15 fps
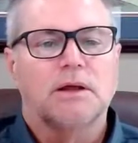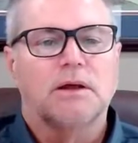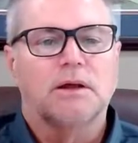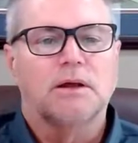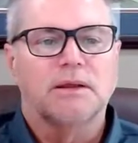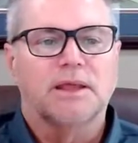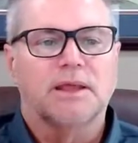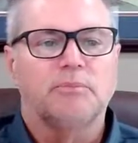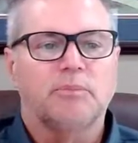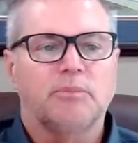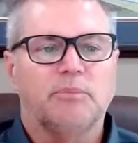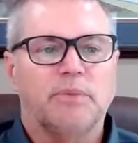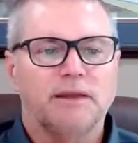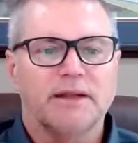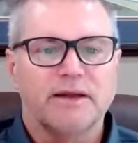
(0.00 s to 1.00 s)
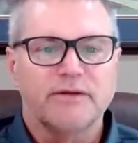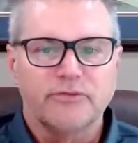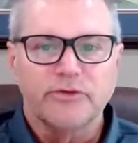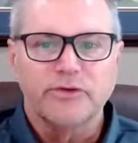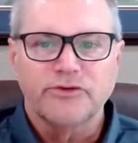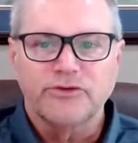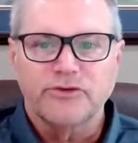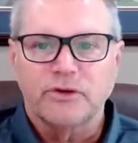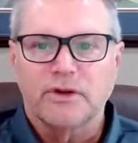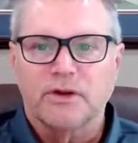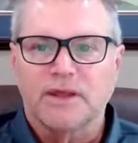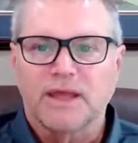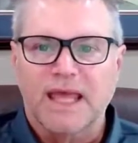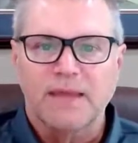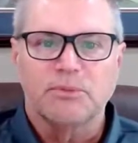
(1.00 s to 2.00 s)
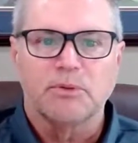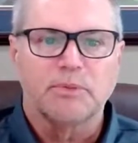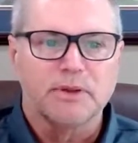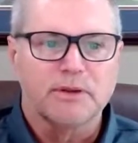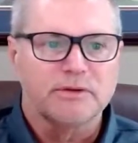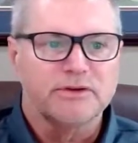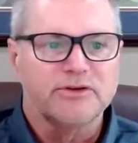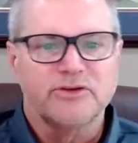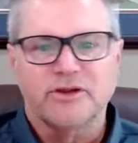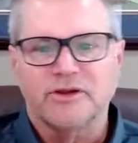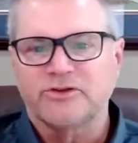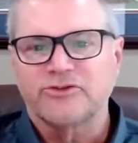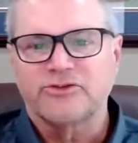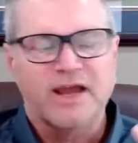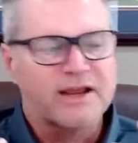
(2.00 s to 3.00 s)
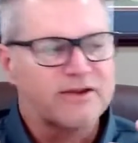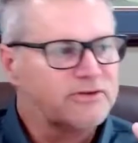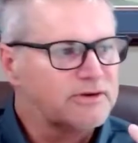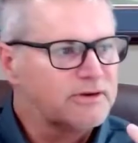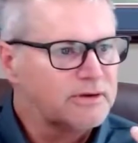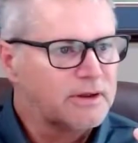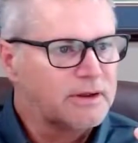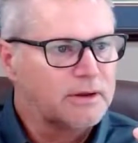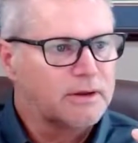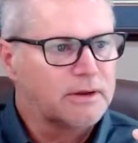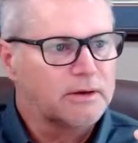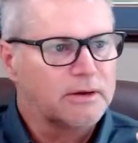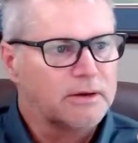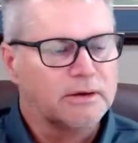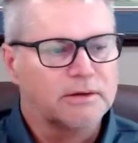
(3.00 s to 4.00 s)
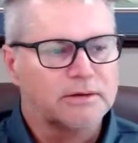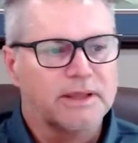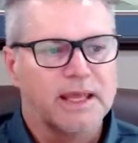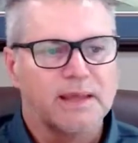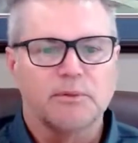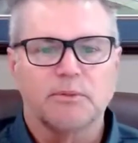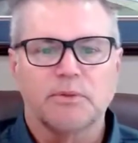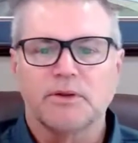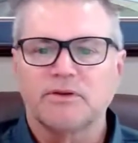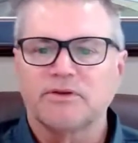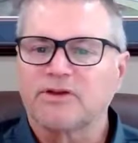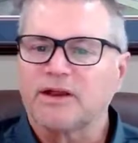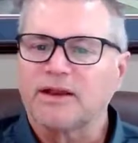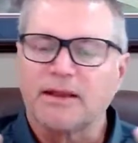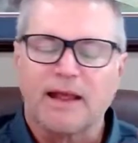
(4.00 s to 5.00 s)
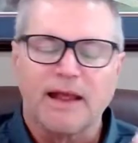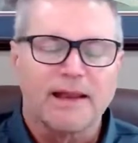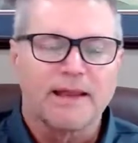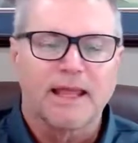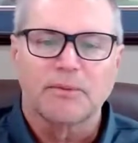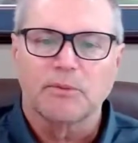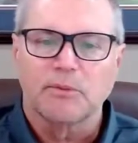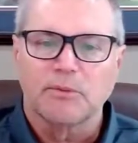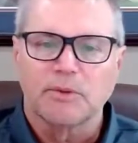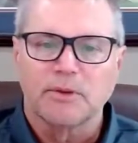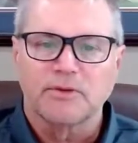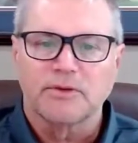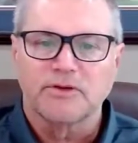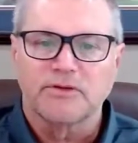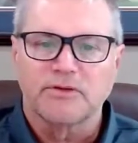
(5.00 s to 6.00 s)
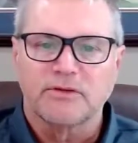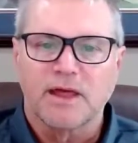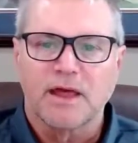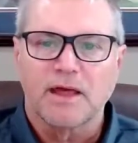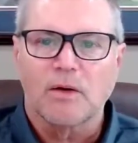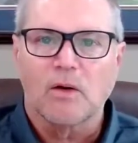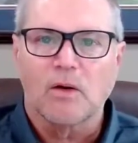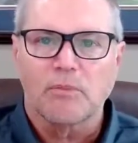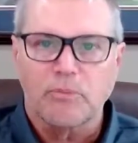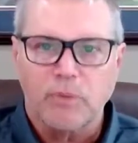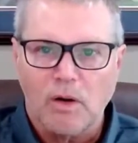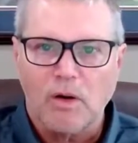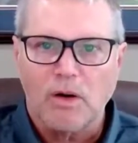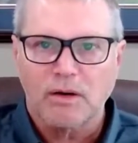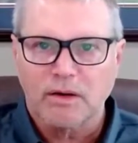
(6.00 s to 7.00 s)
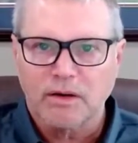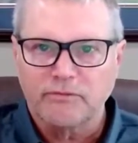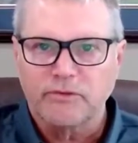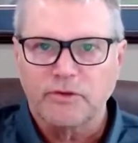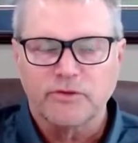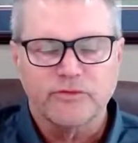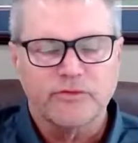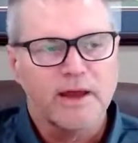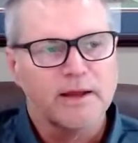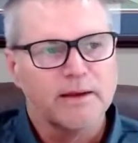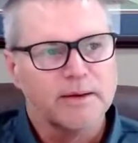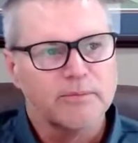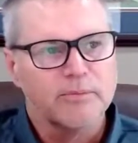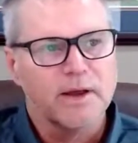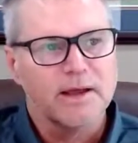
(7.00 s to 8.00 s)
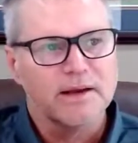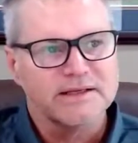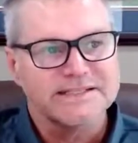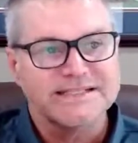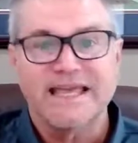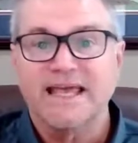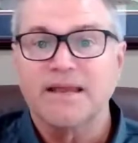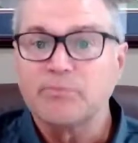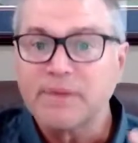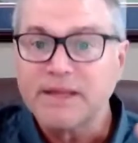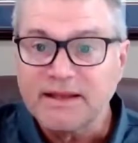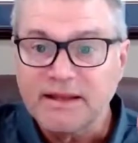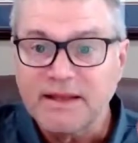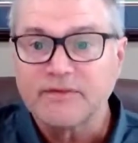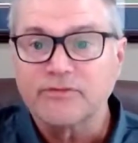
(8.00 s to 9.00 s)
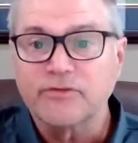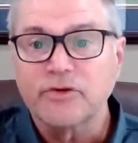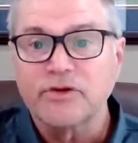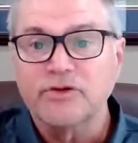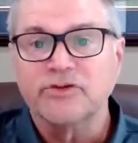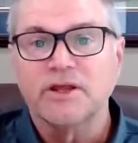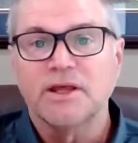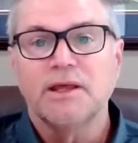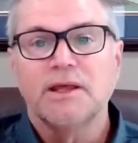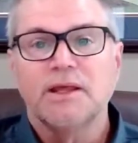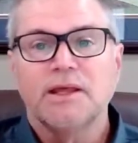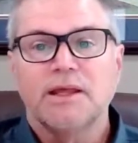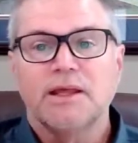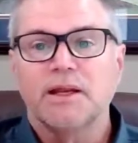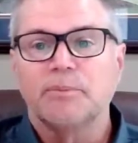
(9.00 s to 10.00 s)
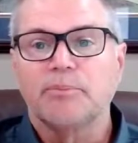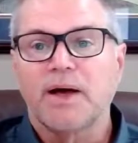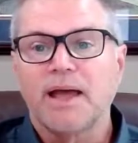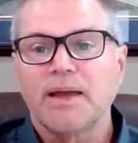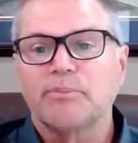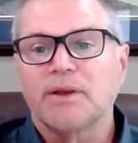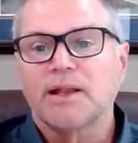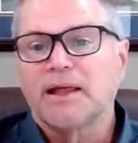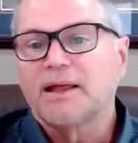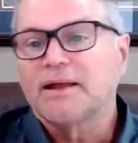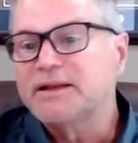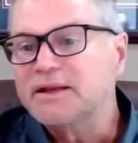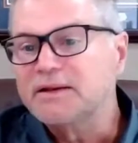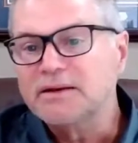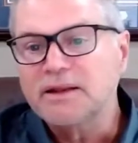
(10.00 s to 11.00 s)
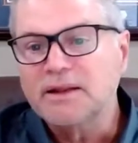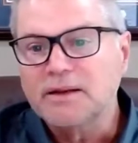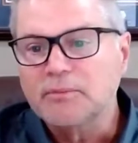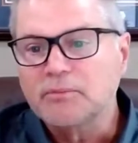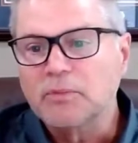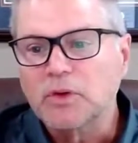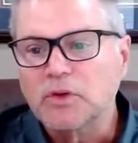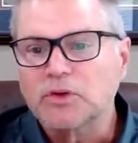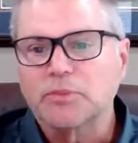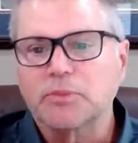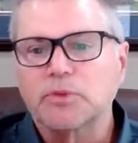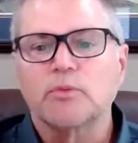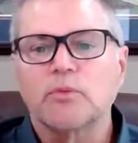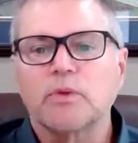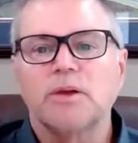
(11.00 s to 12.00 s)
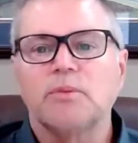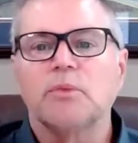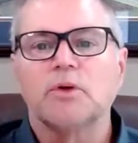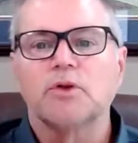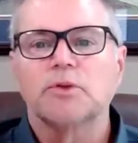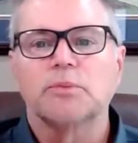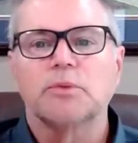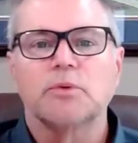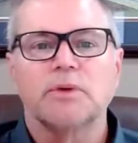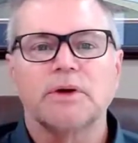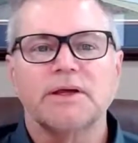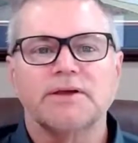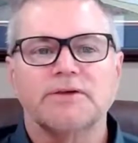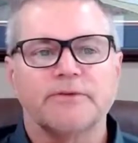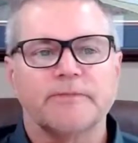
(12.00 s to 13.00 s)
can be leveraged capabilities, the extraction capabilities, a lot of capabilities that are part of those file aid products can be leveraged in a pipeline in multiple ways.